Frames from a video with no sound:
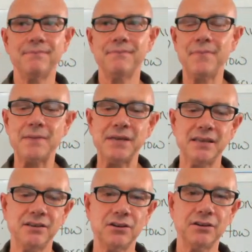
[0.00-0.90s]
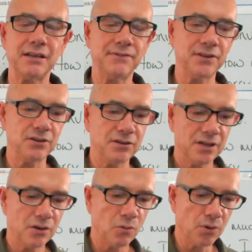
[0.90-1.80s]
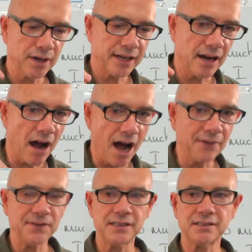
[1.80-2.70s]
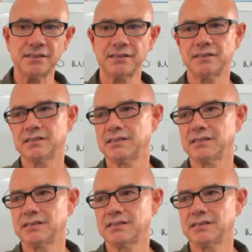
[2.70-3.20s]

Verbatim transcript: maybe, you know, if you work in an office,